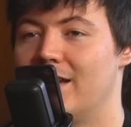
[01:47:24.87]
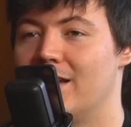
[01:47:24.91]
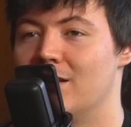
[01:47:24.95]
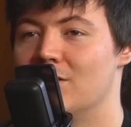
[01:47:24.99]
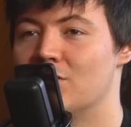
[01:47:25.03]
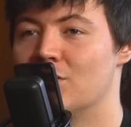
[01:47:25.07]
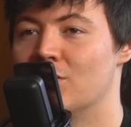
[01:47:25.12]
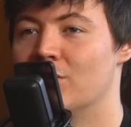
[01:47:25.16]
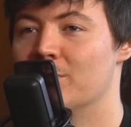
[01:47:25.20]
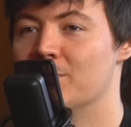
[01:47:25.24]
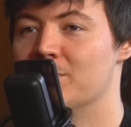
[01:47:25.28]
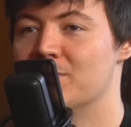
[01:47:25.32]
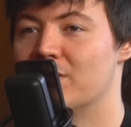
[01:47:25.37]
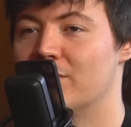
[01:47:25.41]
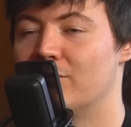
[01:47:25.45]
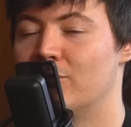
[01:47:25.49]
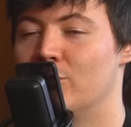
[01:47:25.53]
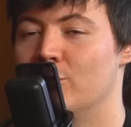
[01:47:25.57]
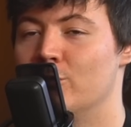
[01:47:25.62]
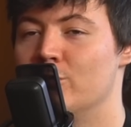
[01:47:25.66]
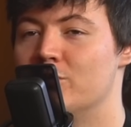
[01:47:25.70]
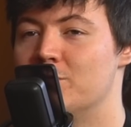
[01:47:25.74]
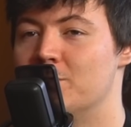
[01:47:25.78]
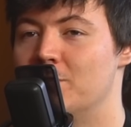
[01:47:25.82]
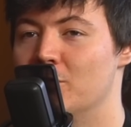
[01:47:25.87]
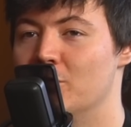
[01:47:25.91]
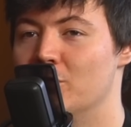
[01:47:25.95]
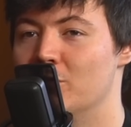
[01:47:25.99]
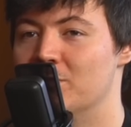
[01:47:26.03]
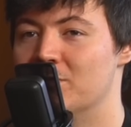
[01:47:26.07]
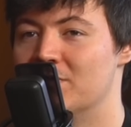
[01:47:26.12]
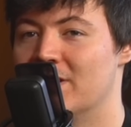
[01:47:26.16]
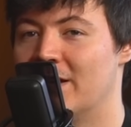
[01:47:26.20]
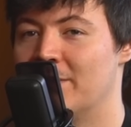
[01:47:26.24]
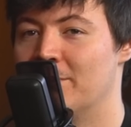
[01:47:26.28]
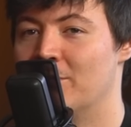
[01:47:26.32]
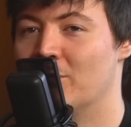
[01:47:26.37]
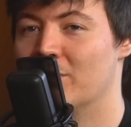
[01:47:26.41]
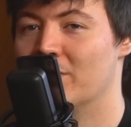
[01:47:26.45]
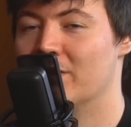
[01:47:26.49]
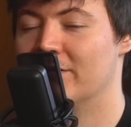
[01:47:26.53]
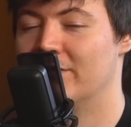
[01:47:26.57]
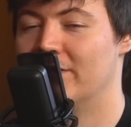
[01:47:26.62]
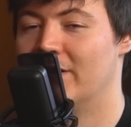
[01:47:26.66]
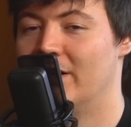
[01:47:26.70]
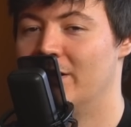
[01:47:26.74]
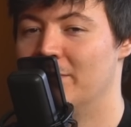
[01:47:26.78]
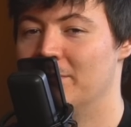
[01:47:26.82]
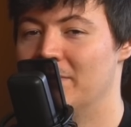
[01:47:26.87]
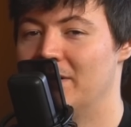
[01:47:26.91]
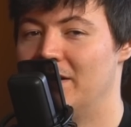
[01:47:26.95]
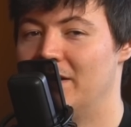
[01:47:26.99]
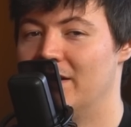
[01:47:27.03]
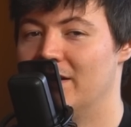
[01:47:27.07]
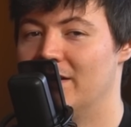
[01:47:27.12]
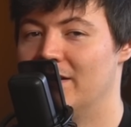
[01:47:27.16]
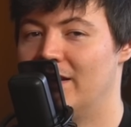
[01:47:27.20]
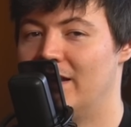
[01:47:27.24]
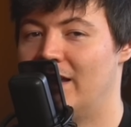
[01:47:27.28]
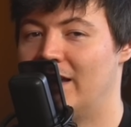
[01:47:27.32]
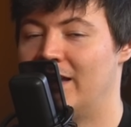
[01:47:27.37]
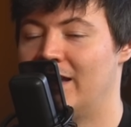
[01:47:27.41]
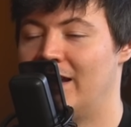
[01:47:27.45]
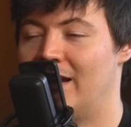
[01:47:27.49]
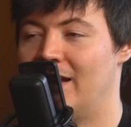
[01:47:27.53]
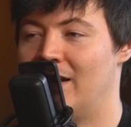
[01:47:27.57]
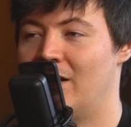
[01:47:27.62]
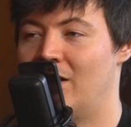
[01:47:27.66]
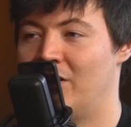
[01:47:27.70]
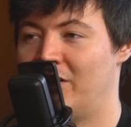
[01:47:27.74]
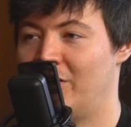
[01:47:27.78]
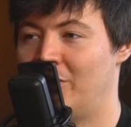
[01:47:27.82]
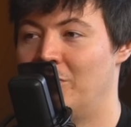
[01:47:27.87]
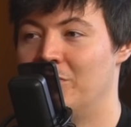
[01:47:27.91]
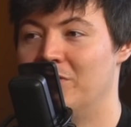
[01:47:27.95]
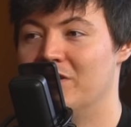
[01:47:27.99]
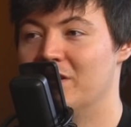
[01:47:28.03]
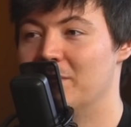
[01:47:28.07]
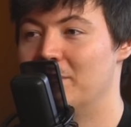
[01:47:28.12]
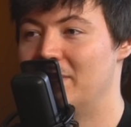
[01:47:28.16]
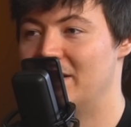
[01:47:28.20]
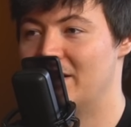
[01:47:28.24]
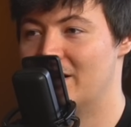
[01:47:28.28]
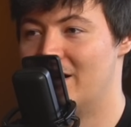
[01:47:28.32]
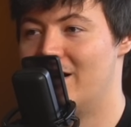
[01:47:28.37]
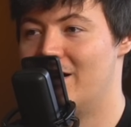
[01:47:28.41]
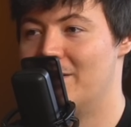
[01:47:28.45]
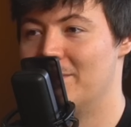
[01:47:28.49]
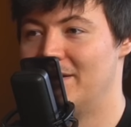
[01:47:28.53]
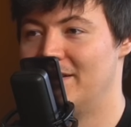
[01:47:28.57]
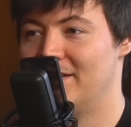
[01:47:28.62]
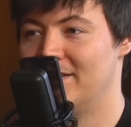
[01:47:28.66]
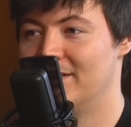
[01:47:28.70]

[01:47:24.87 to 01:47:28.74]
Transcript: in terms of whose boobs had more development, it can only be Nami.